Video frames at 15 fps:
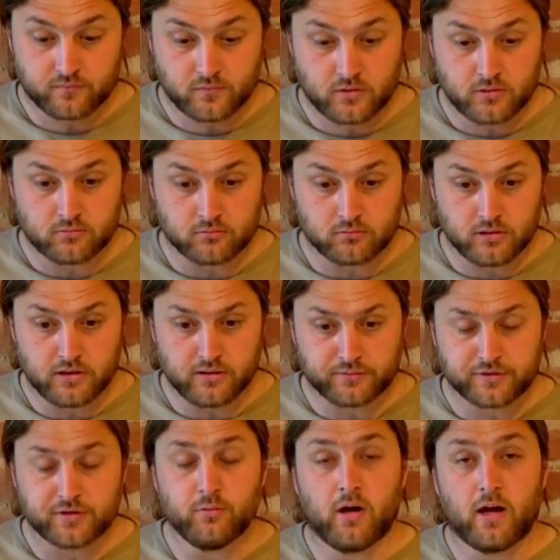well, yeah,
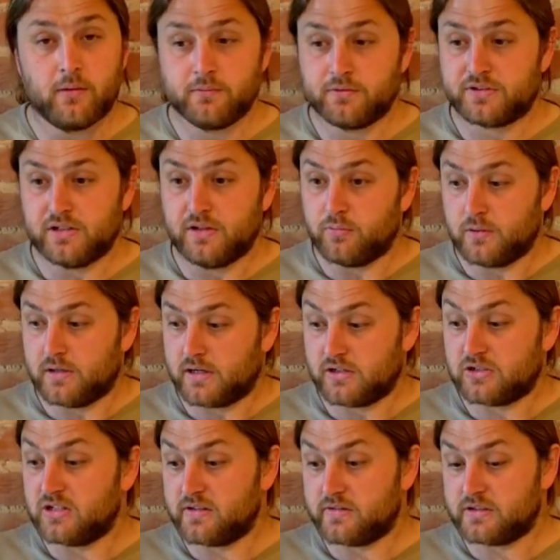see what happens, see if we can
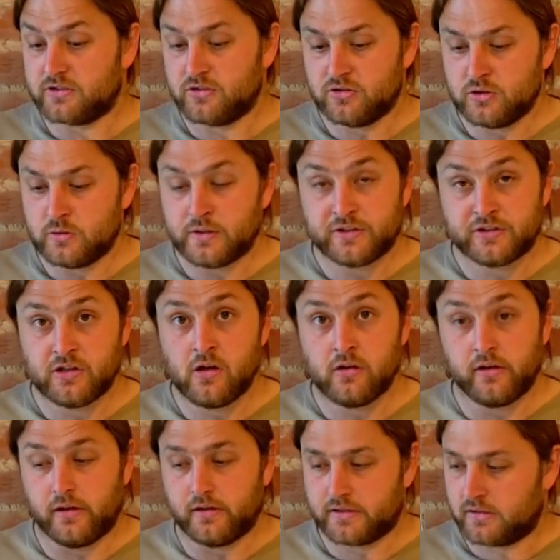actually get this to do a
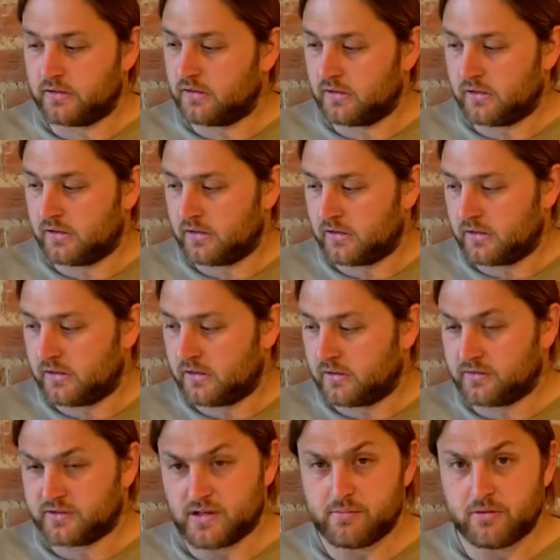circuit.
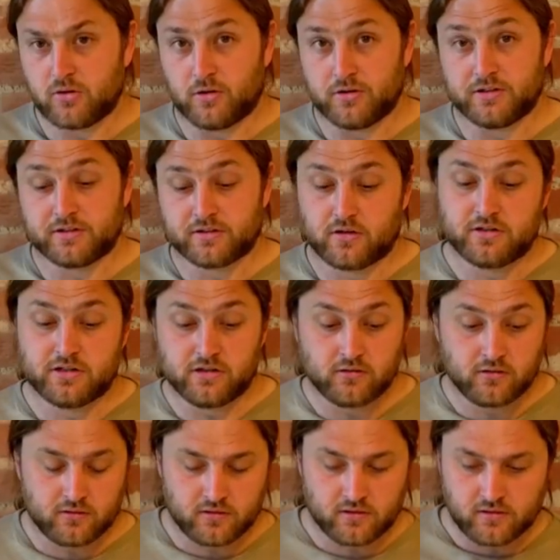So that'd be quite exciting.
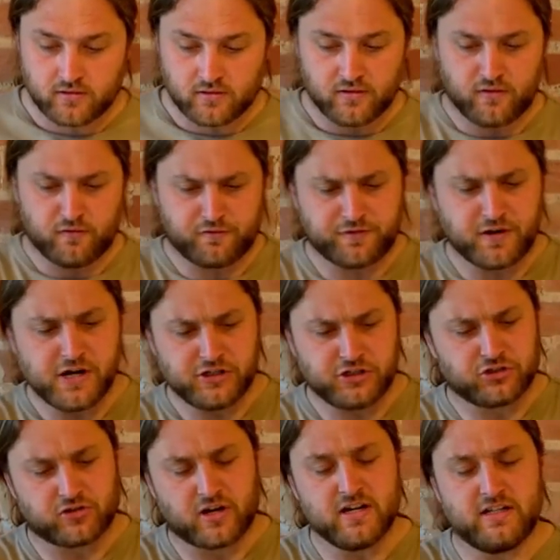First
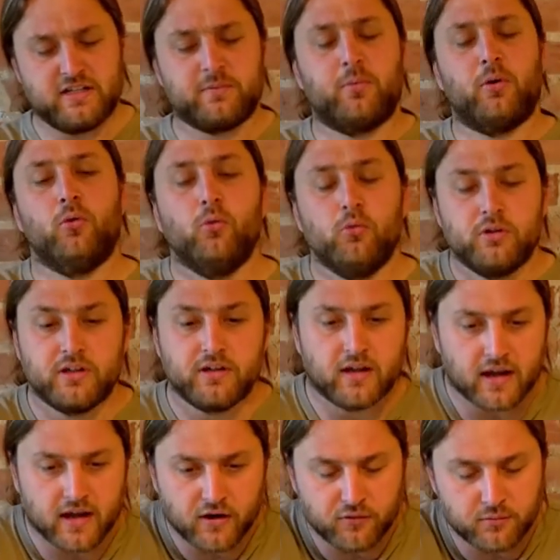train it's pulled in
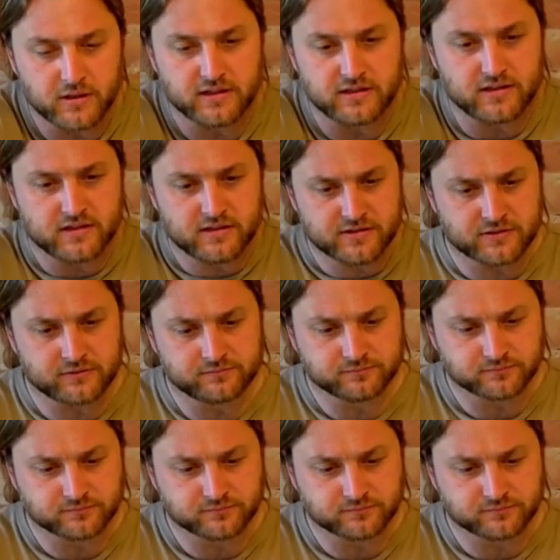however many years.